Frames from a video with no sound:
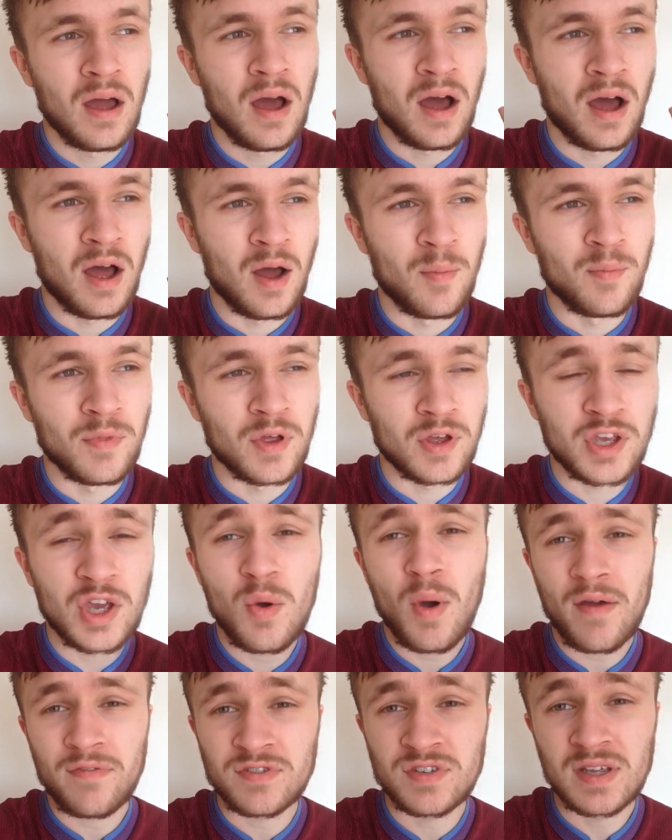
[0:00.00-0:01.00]

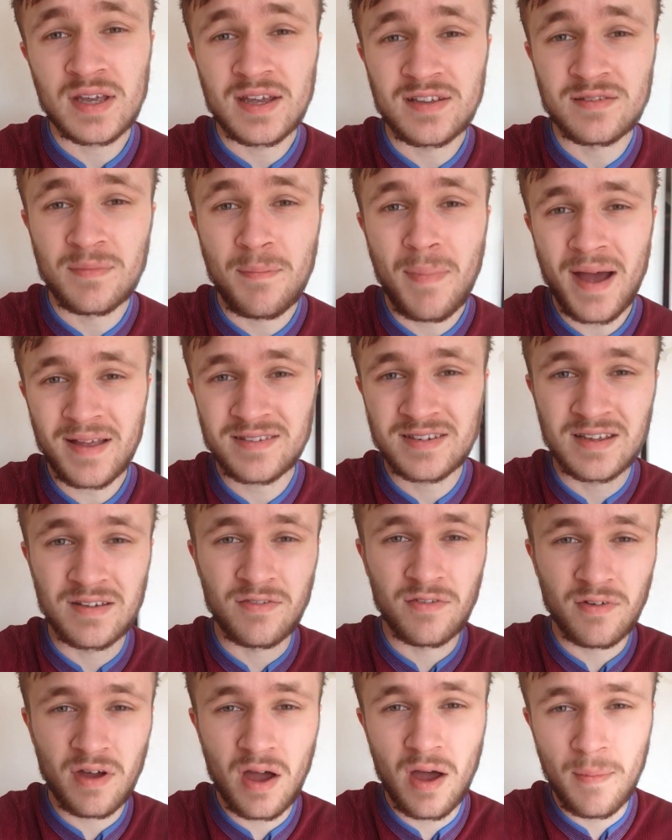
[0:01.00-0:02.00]
UFC is a
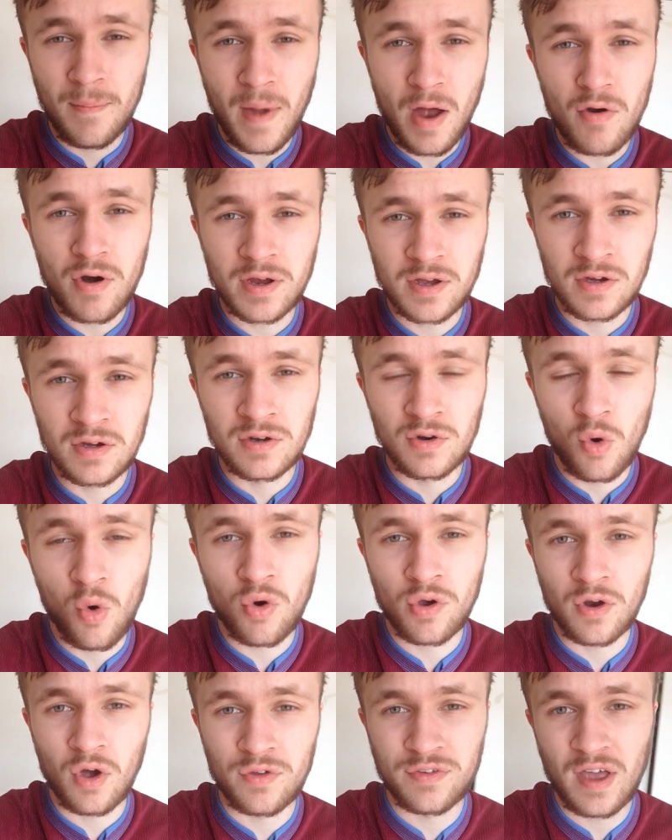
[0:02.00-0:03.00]
massive American
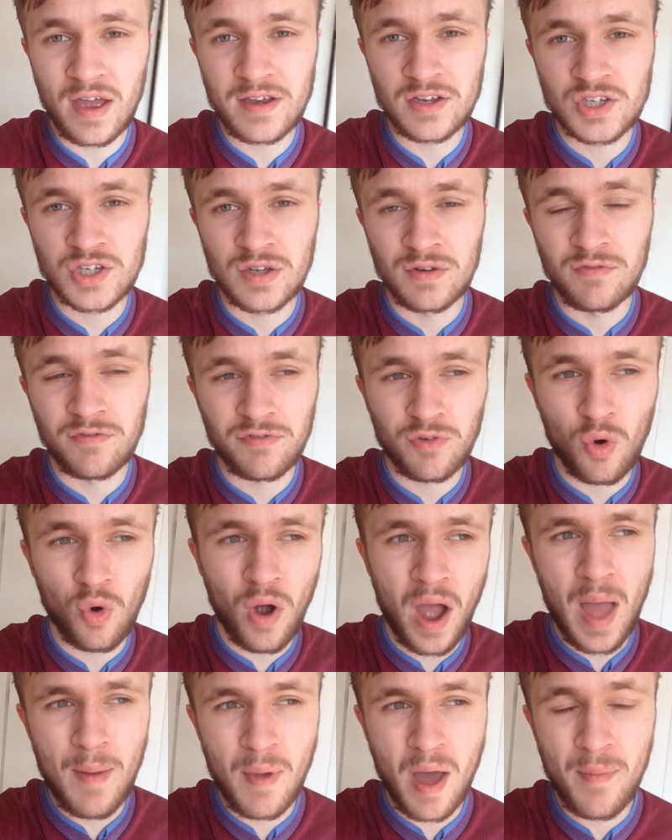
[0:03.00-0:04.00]
organisation
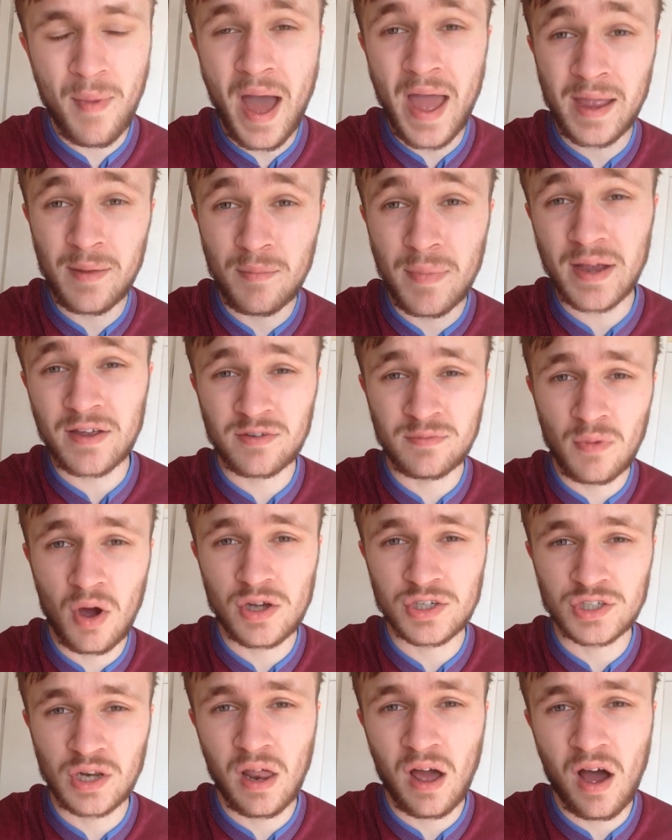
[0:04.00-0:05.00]
for MMA, mixed
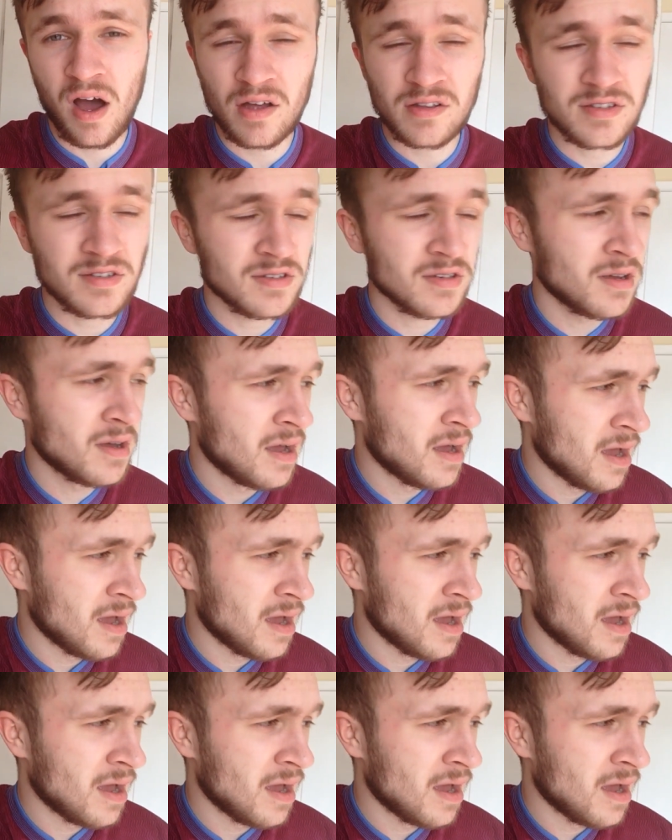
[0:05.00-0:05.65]
martial arts.